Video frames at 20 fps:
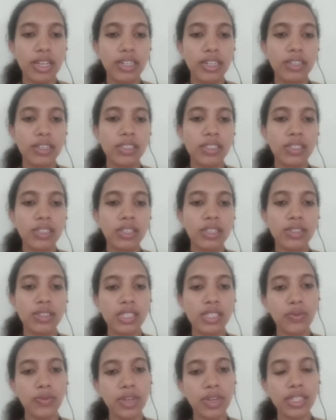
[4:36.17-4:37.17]
It is the
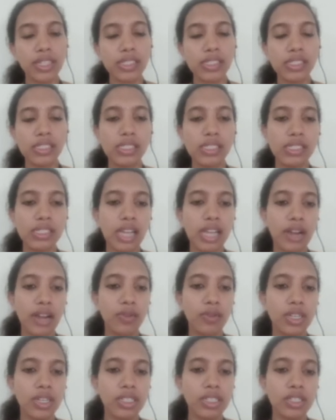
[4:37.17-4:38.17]
cipher text is
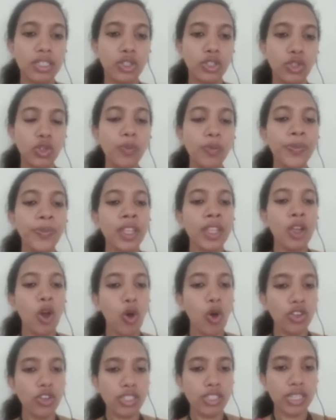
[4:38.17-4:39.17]
converted to
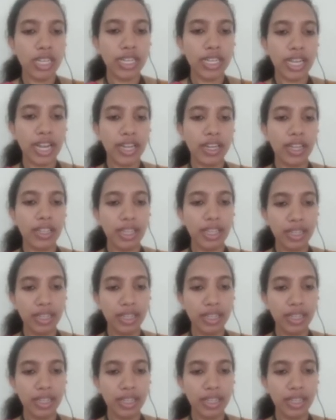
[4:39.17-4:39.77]
original data.